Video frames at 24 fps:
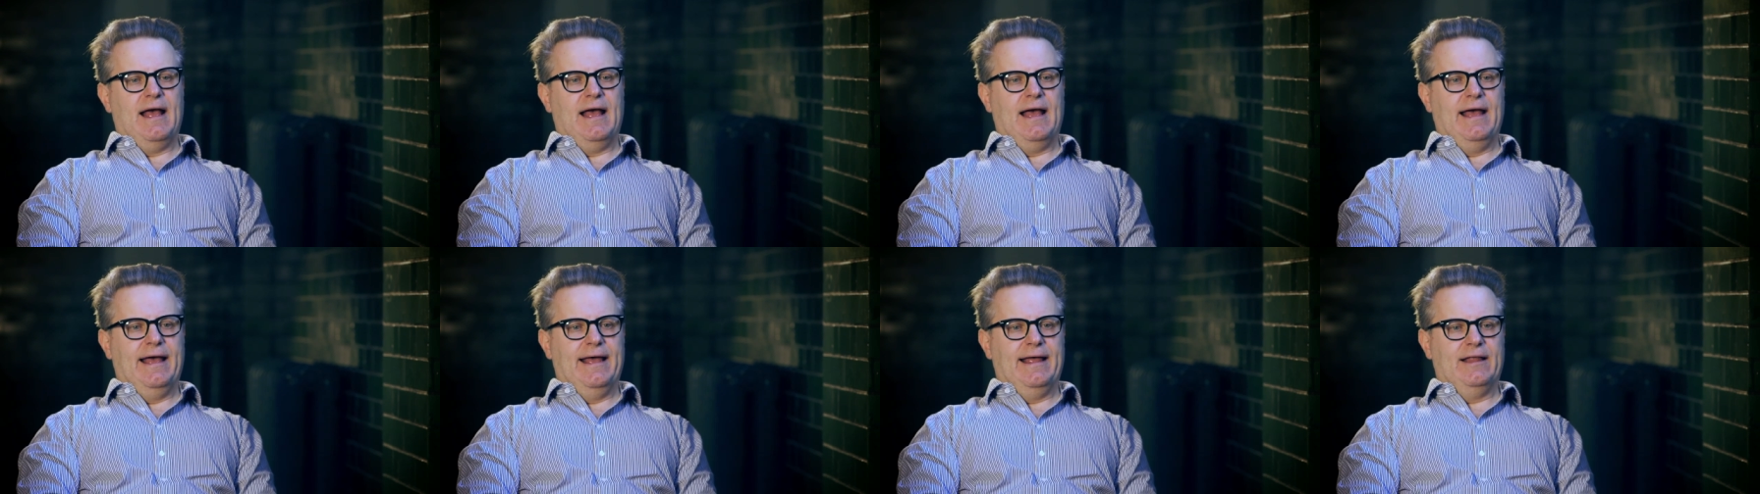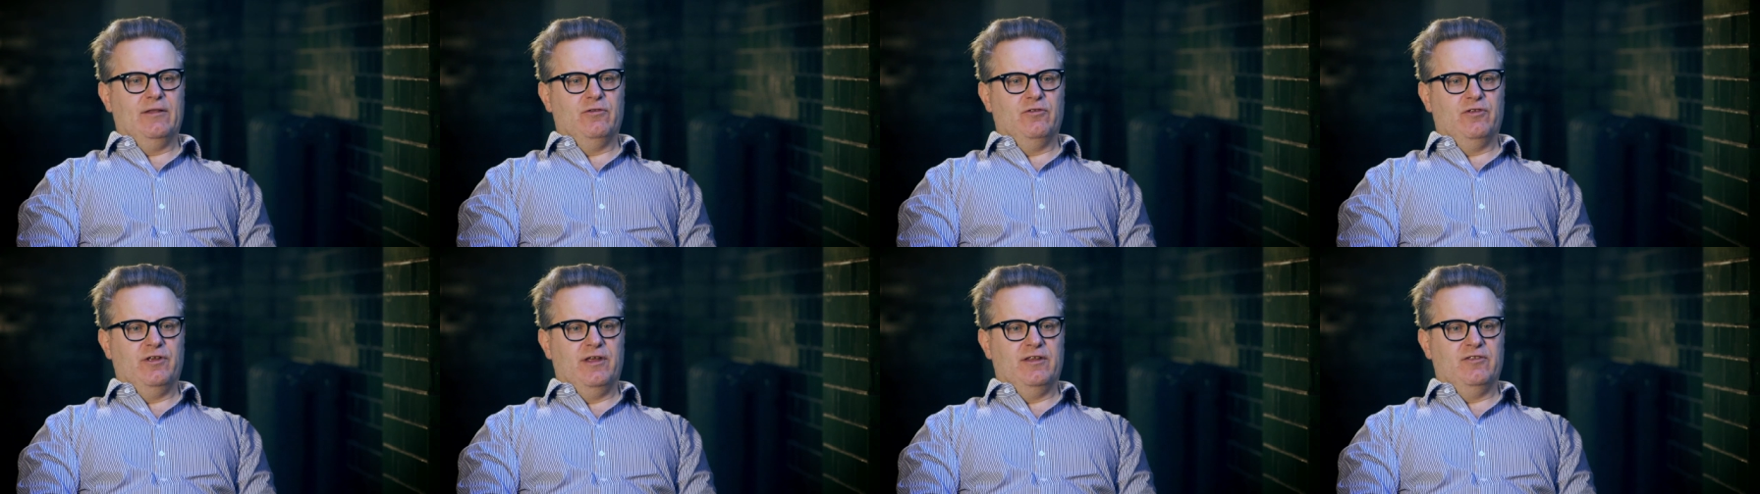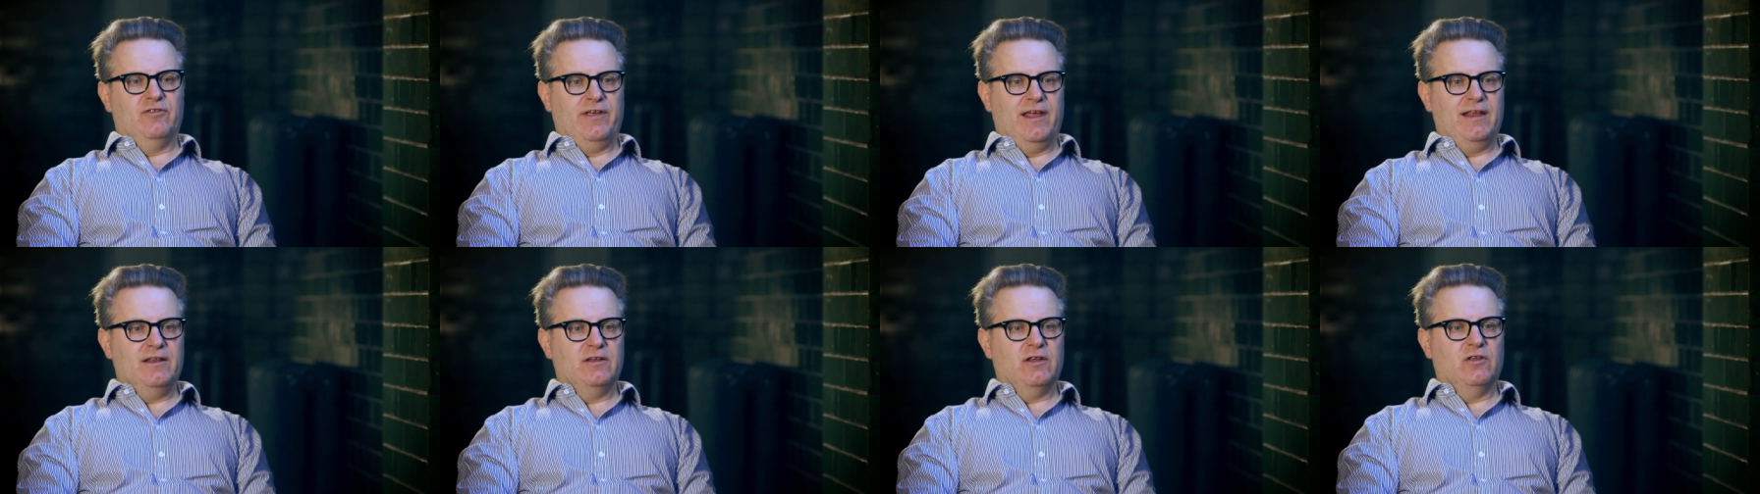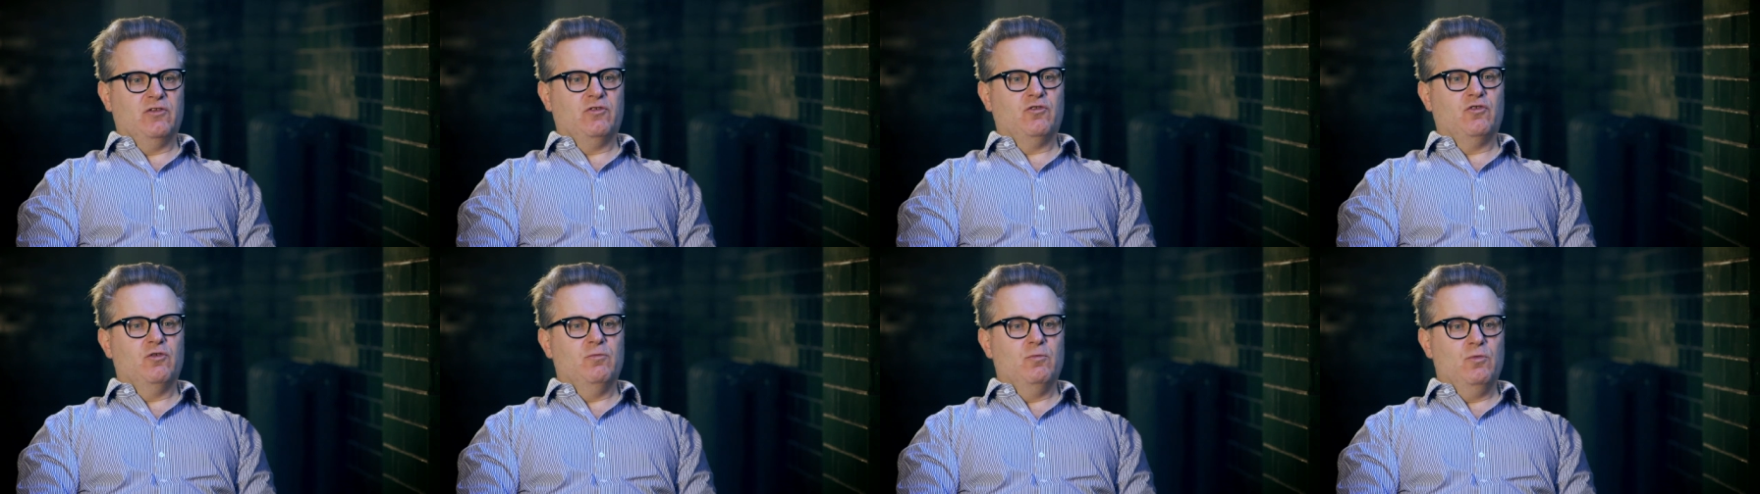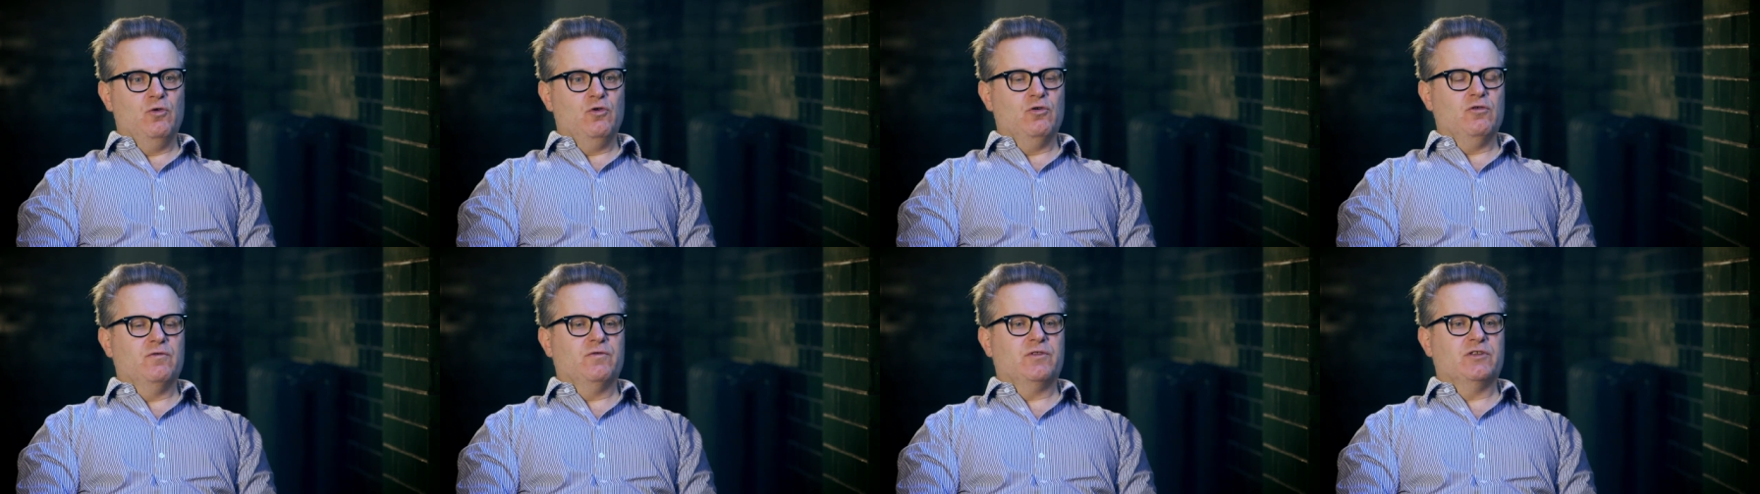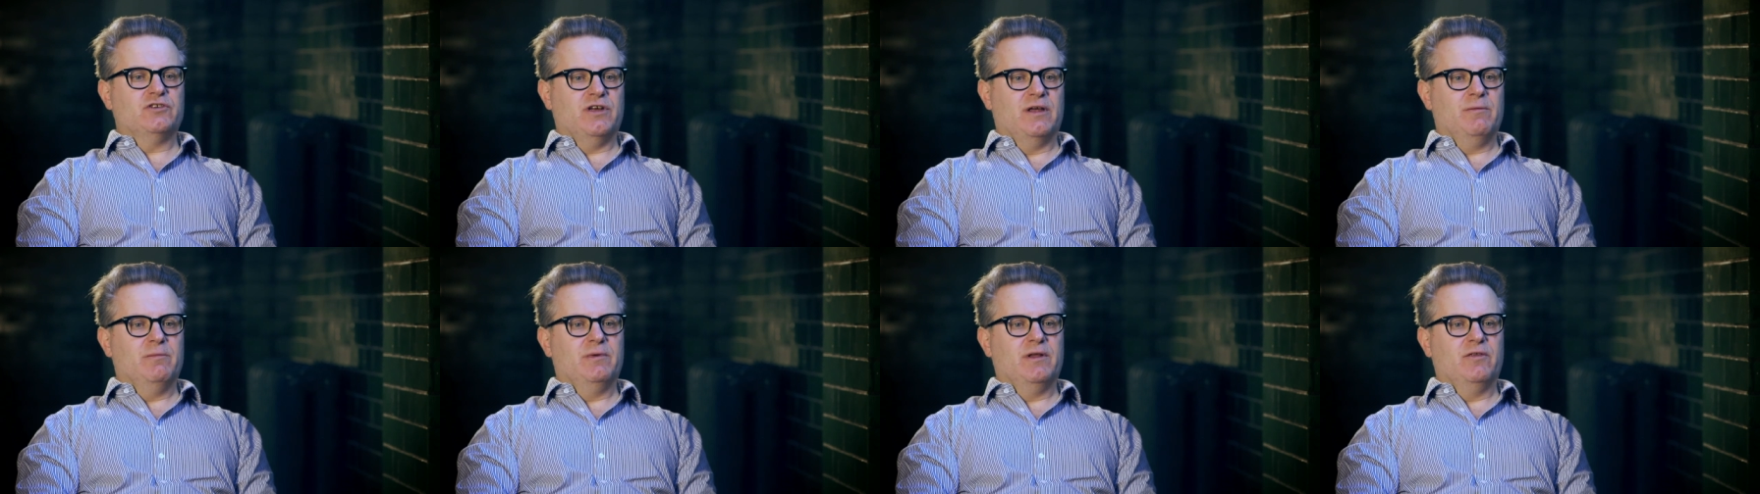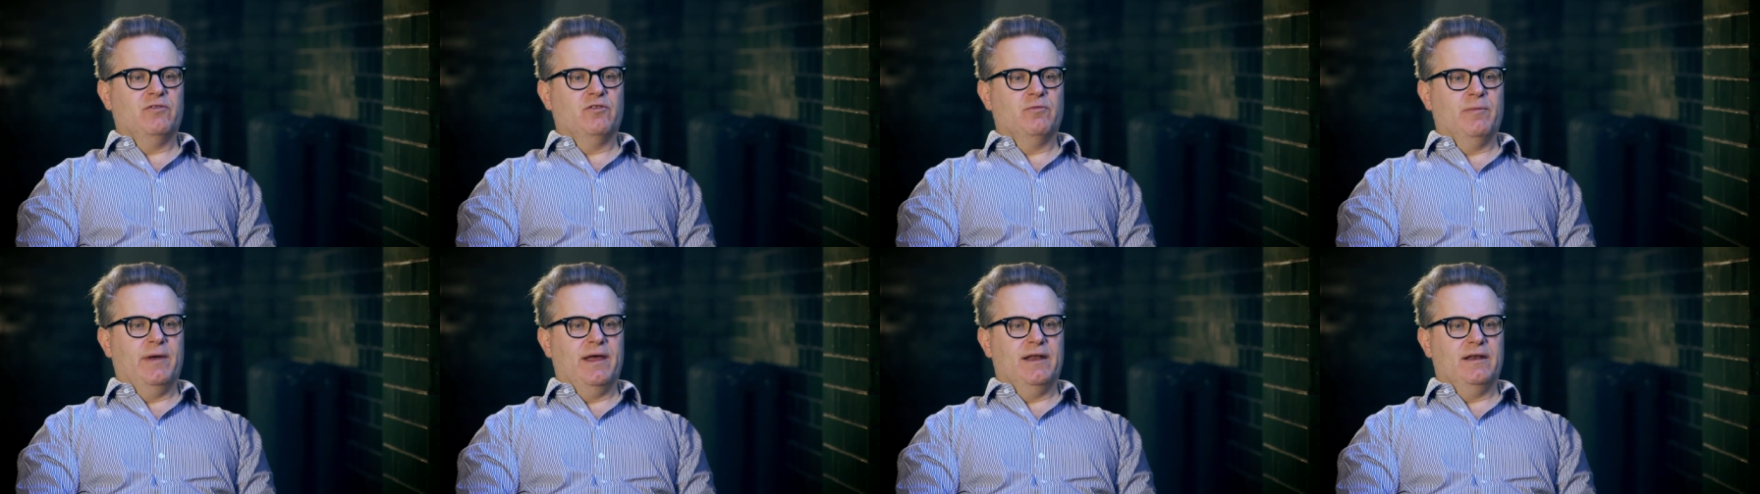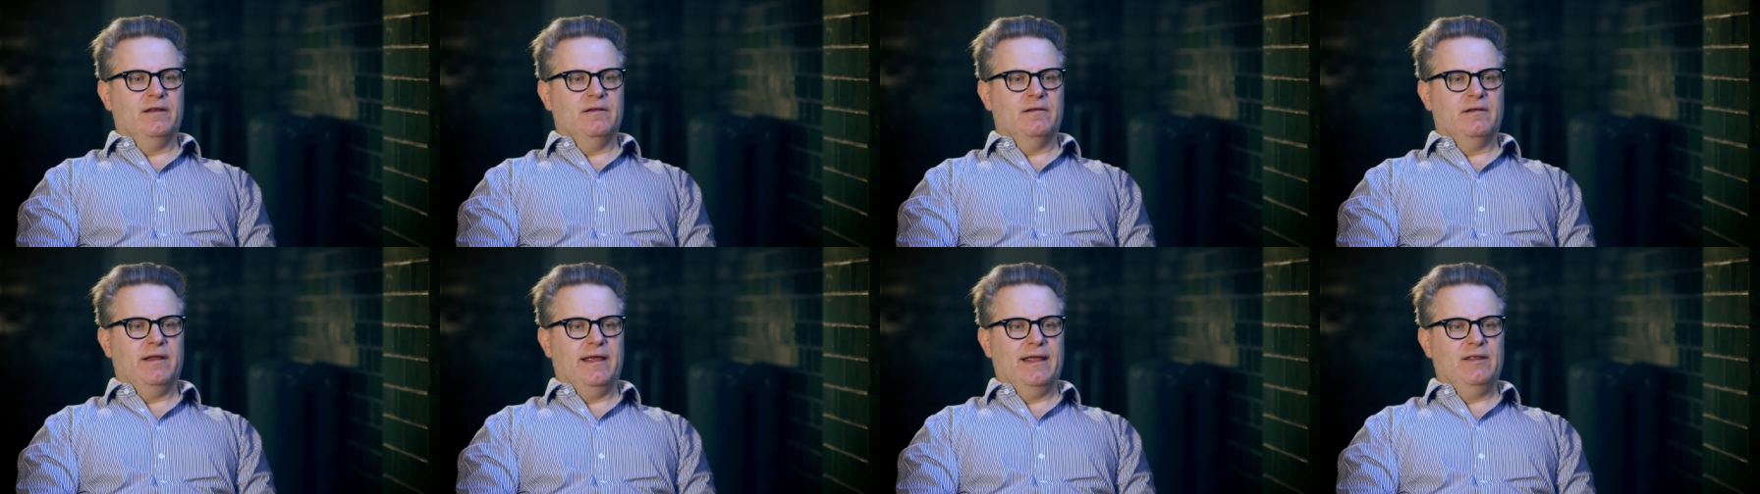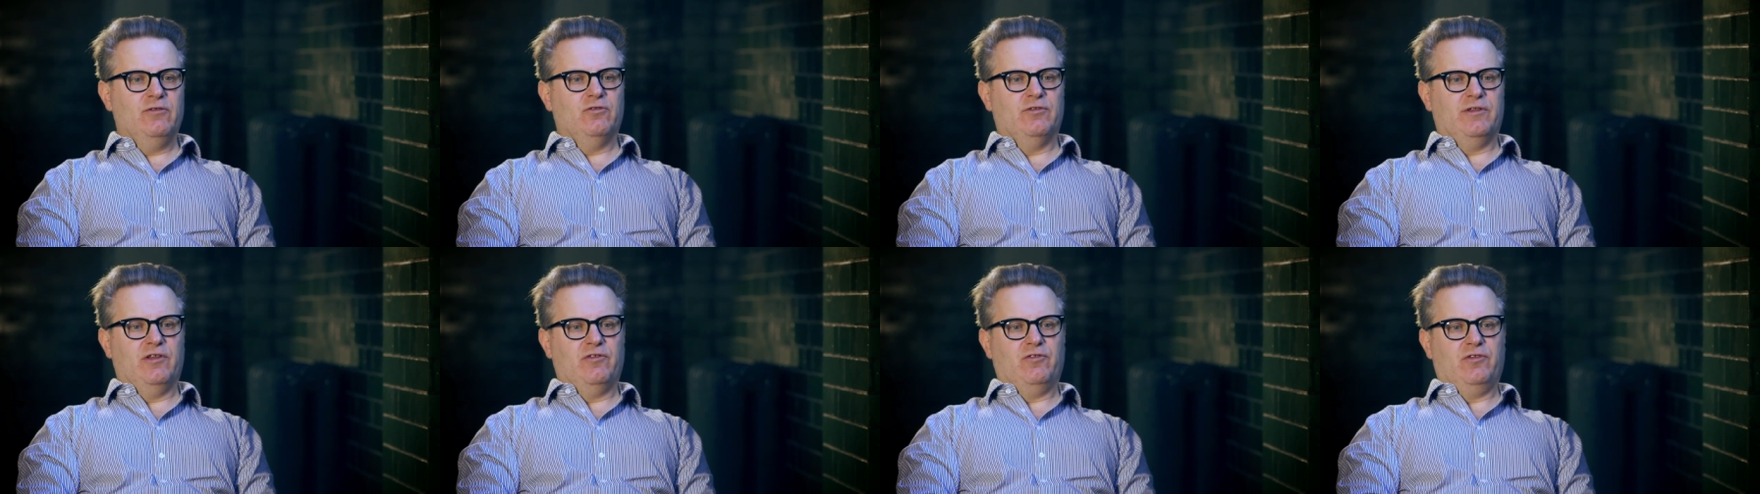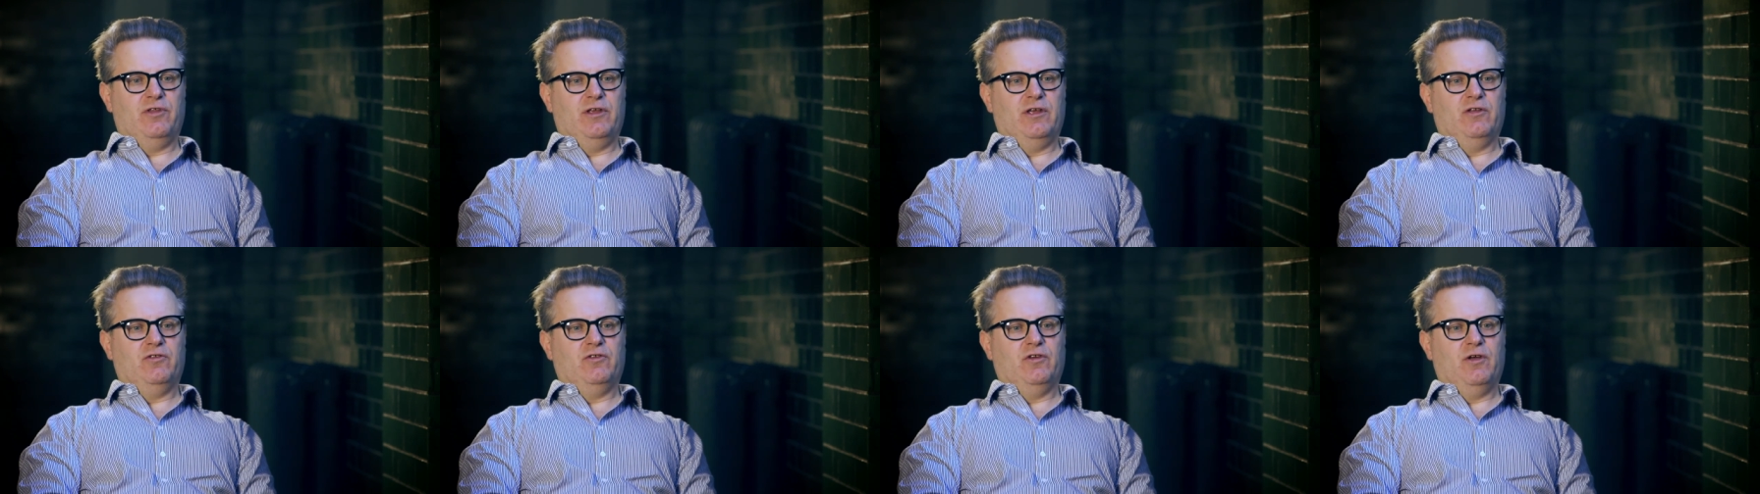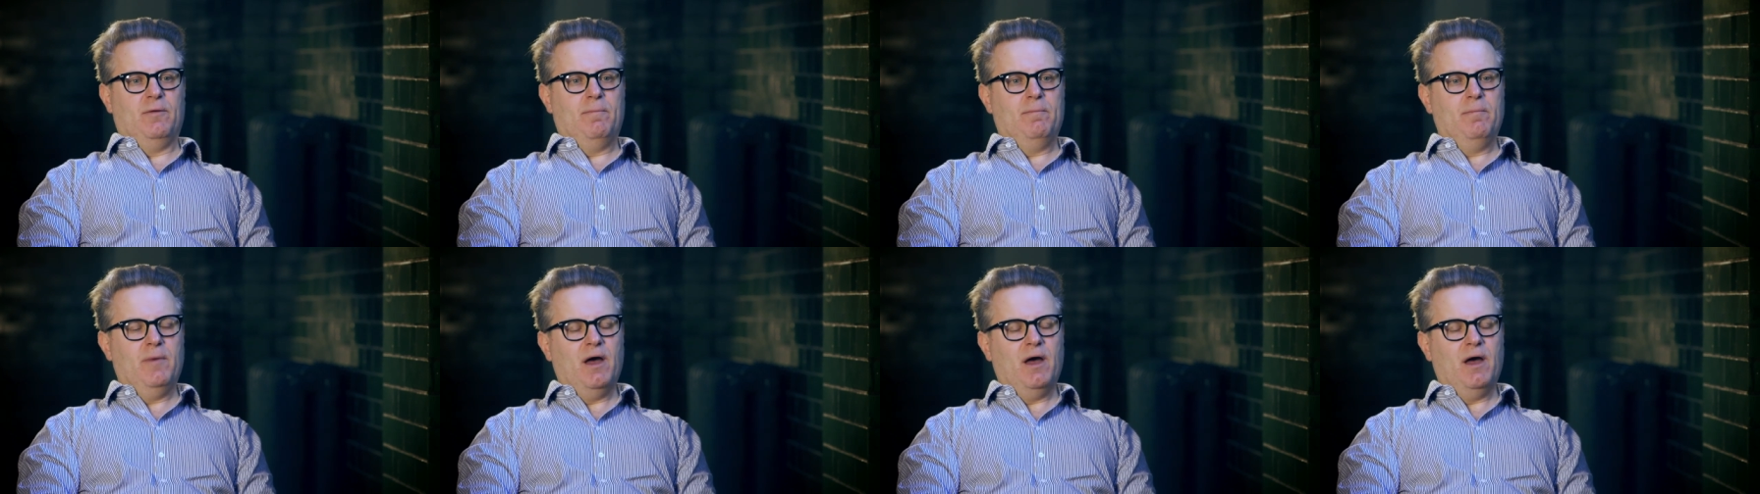and intended to move the Chamberlain's men into this theatre,